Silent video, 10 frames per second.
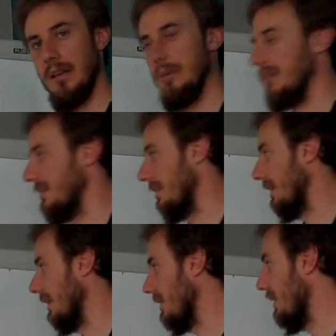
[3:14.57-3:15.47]
images and
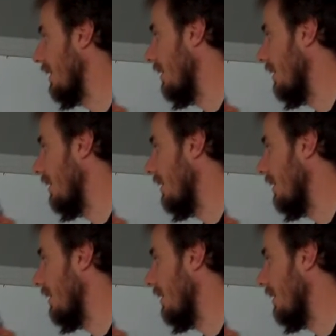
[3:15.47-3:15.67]
things